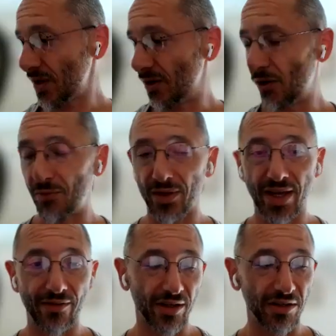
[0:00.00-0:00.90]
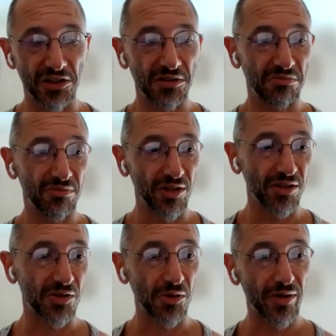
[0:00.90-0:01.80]
hopefully have a good
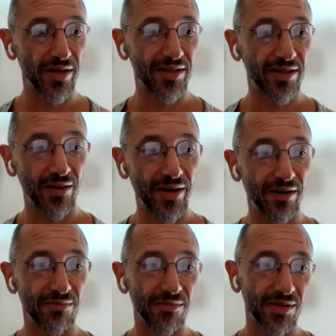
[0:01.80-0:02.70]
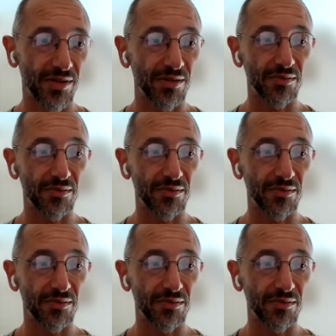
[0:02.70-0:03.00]
story to tell there. So,